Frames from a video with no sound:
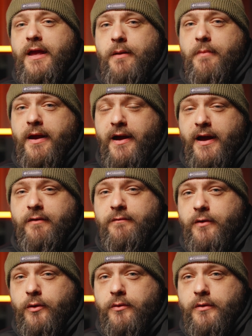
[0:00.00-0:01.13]
in my
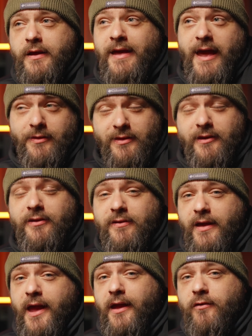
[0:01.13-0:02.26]
iPhone at this
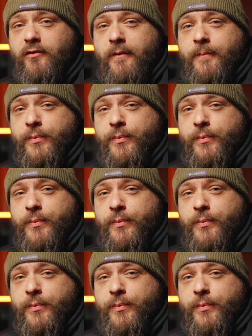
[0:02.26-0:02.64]
stage